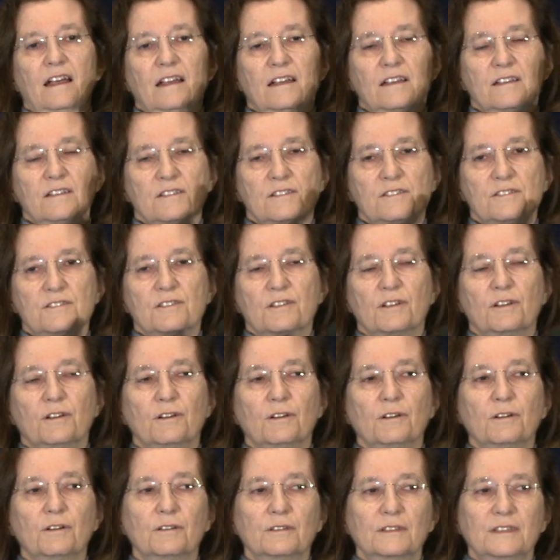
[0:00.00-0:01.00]

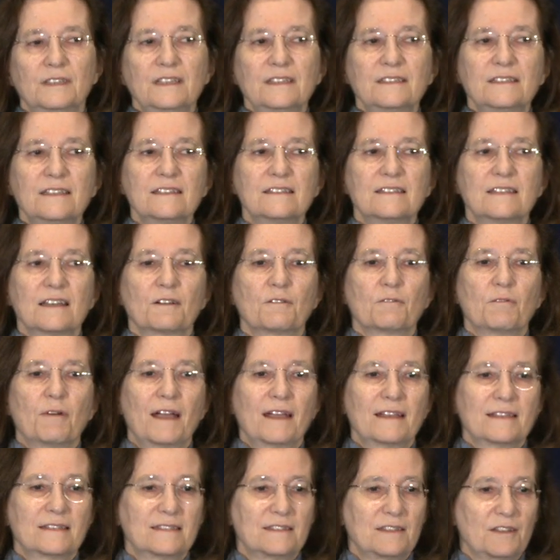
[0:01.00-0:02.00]
So this is a
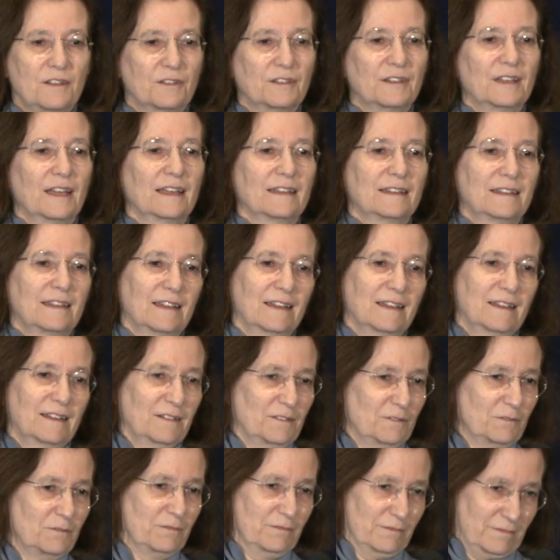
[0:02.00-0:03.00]
question that
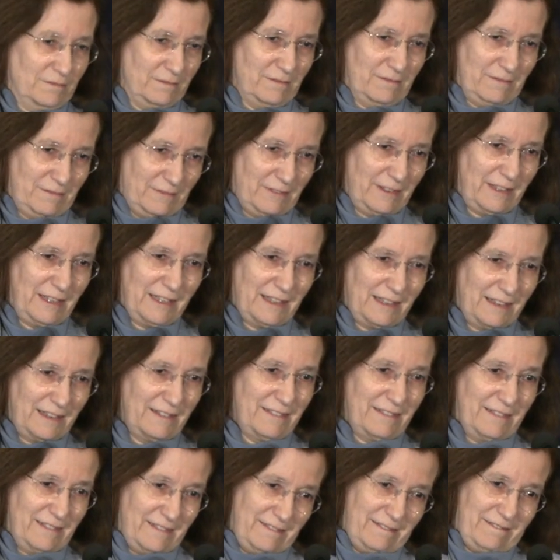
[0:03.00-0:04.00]

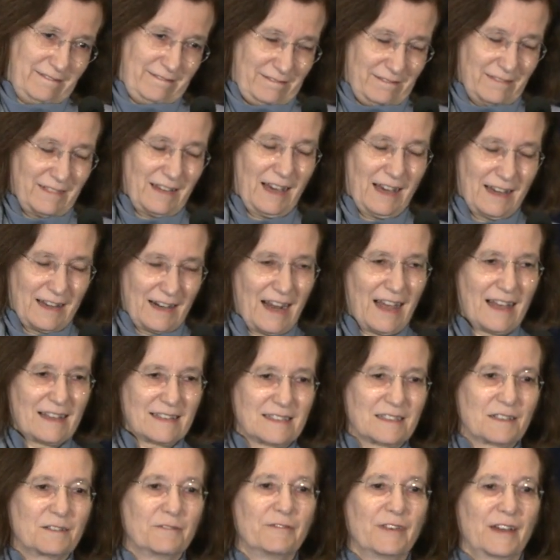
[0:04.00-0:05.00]
we are
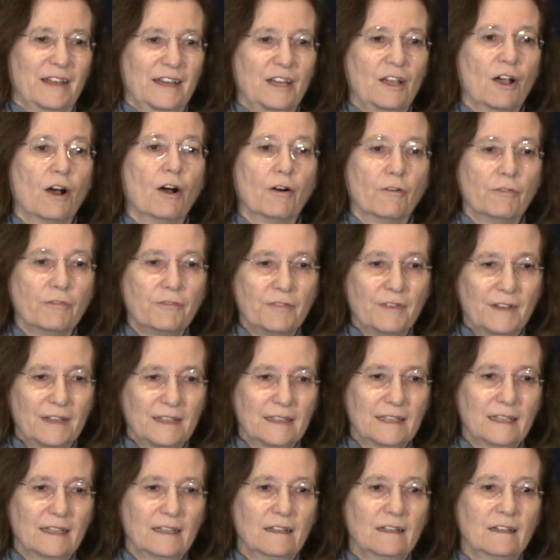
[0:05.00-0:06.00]
asked very
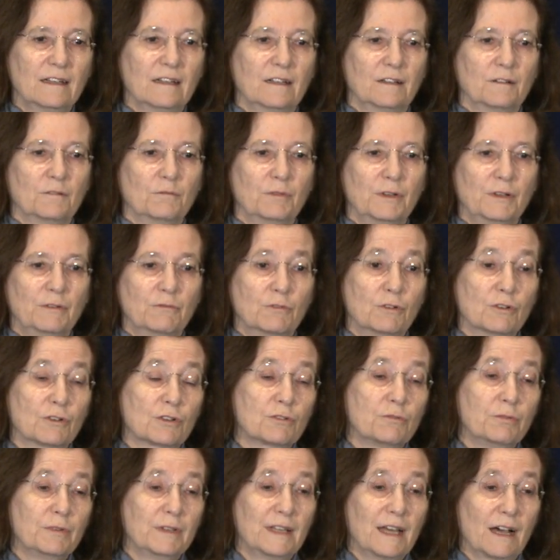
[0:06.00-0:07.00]
often. We
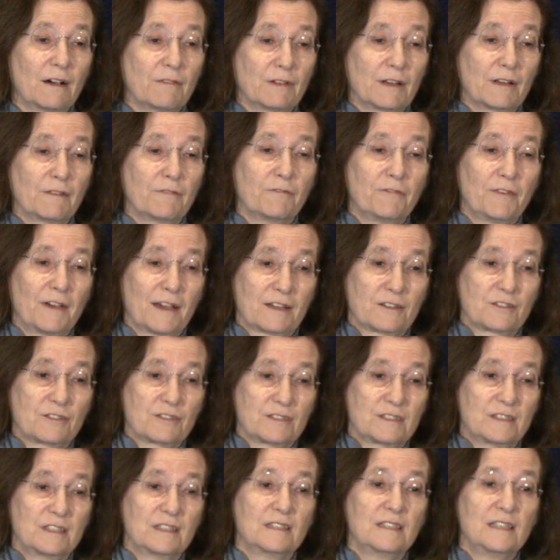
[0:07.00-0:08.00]
work with our
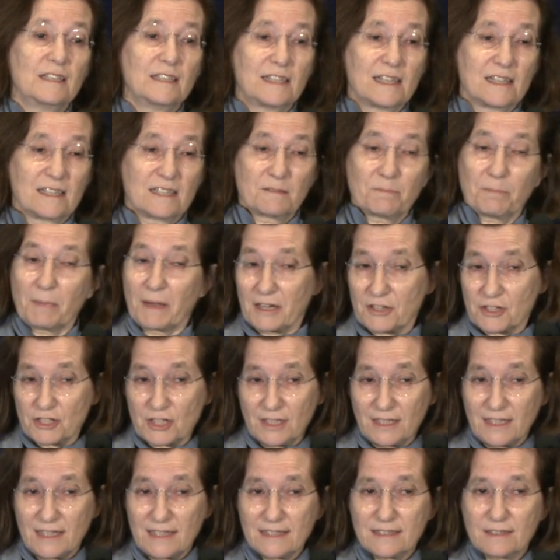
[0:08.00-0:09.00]
infectious diseases
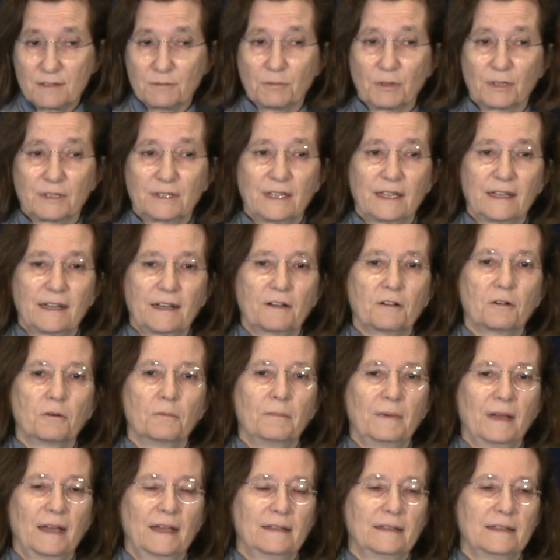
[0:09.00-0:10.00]
specialists. What they
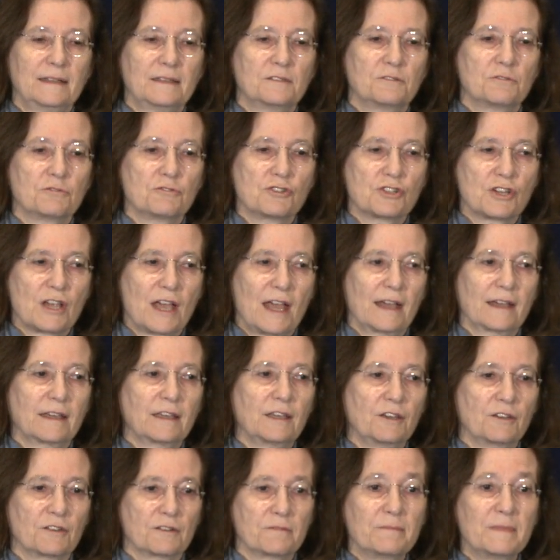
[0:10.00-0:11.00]
recommend is to
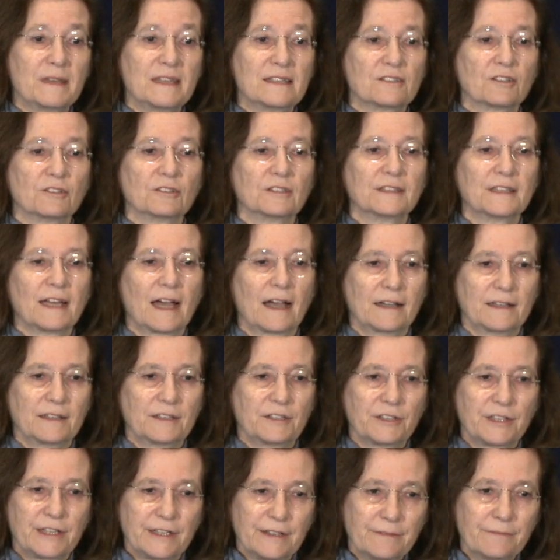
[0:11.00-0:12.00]
check your measles
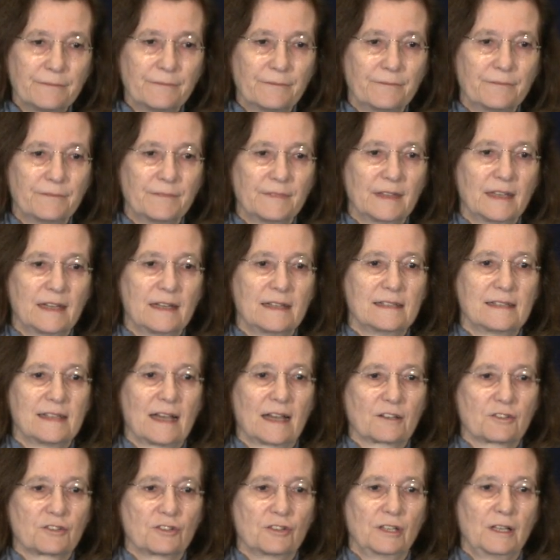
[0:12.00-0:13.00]
titer. There is
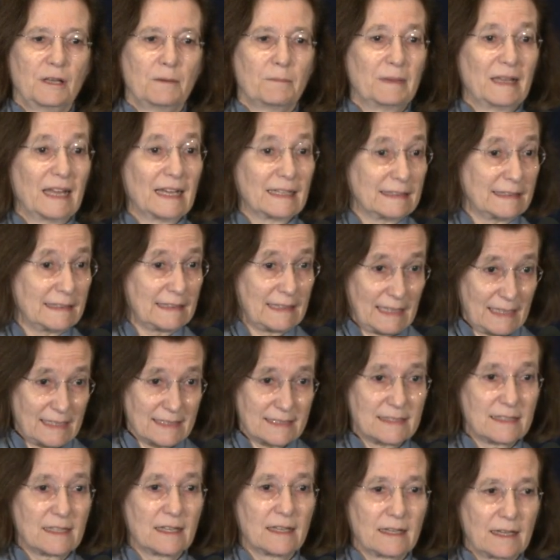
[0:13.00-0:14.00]
actually a blood
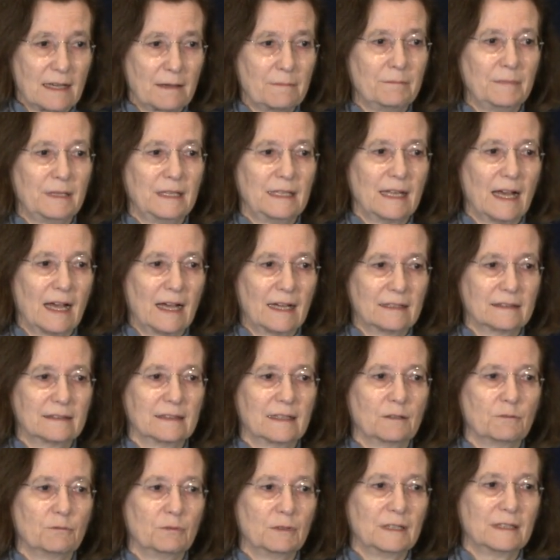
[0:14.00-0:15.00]
test that can be done
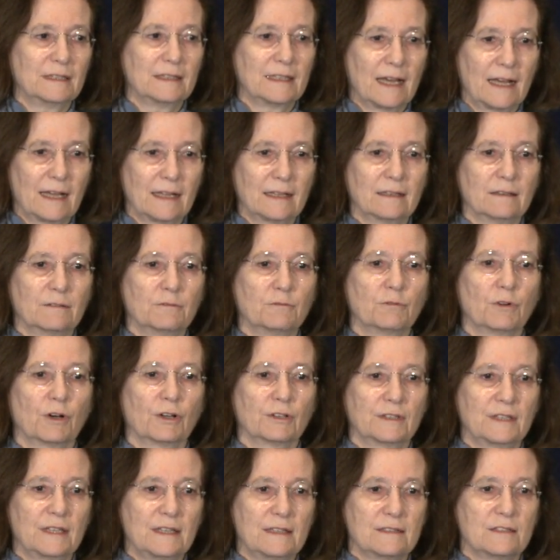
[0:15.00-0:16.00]
that will tell
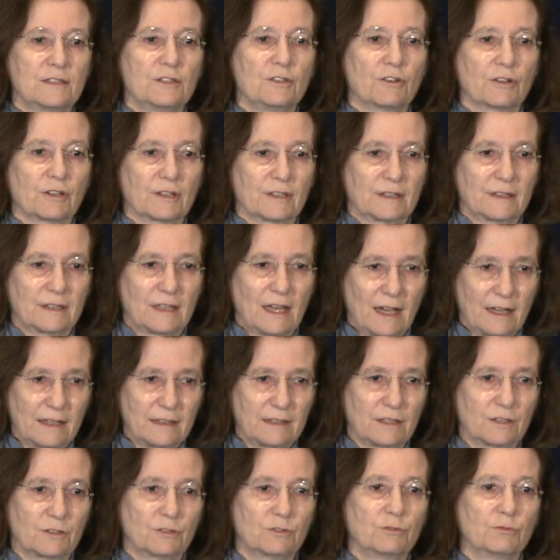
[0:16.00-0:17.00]
what is your
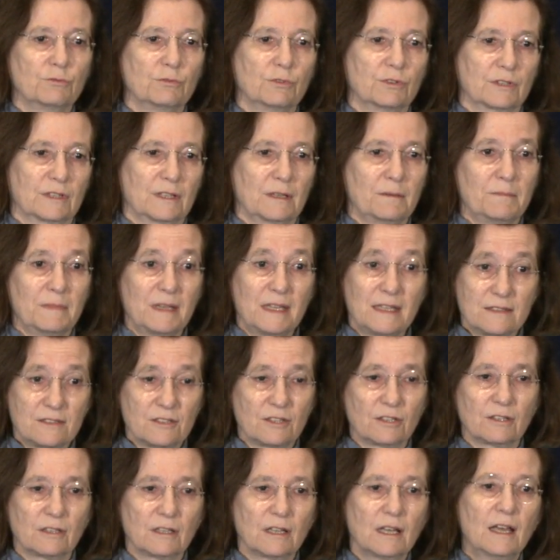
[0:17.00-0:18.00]
titer toward the
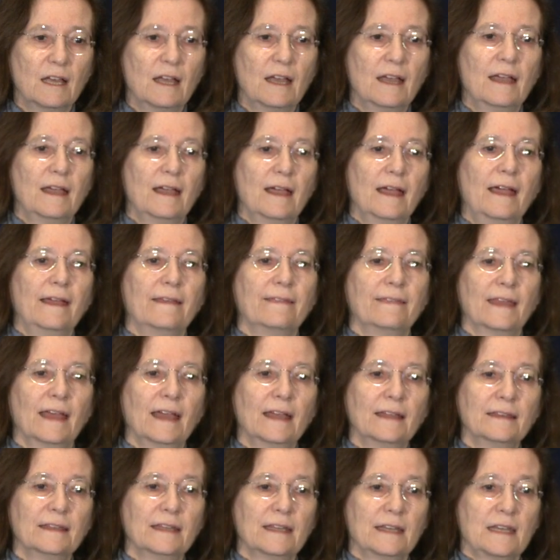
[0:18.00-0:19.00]
measles. And
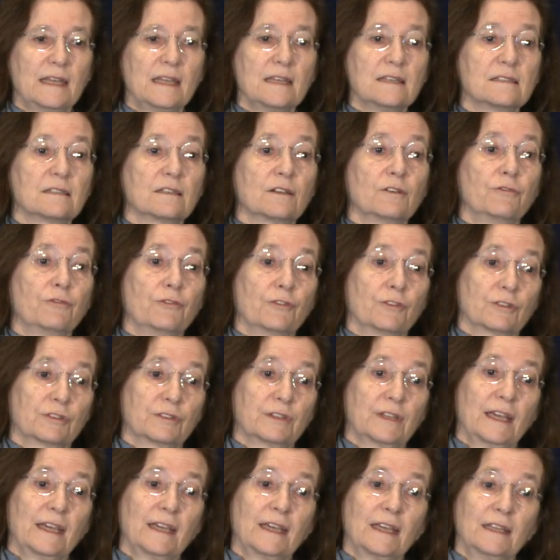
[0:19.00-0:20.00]
then the risk for
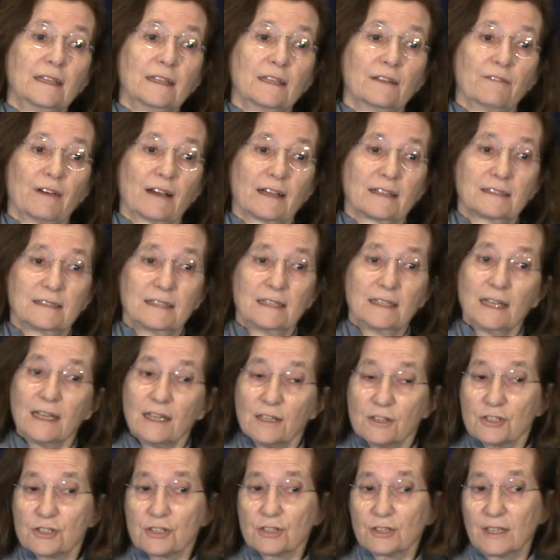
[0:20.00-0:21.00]
taking the
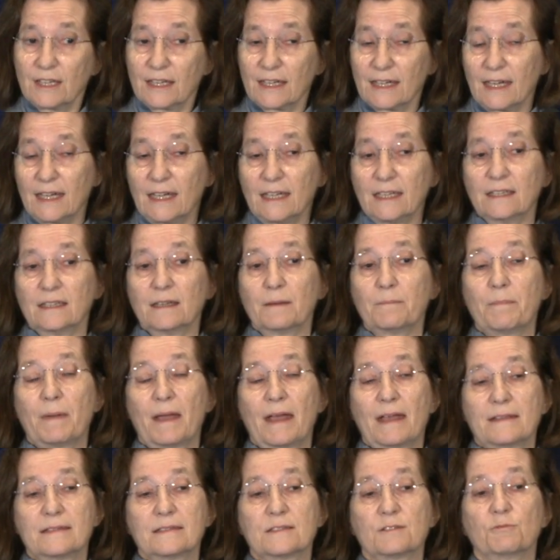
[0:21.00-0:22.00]
vaccination, again,
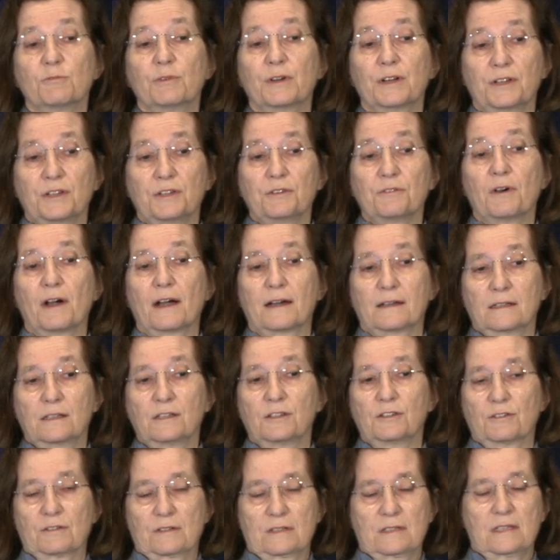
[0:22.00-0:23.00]
depends where you are
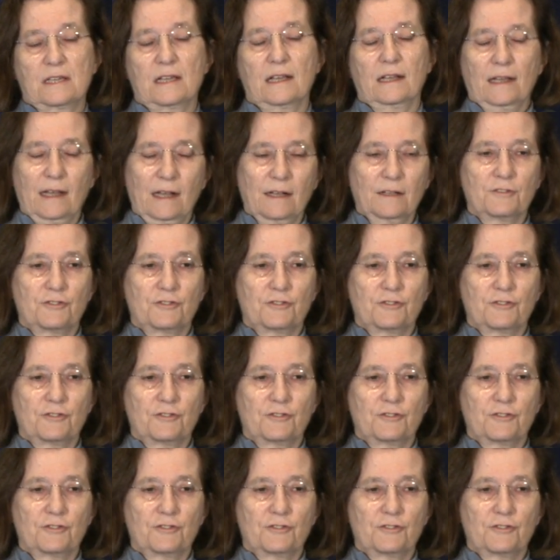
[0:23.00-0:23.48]
in your CLL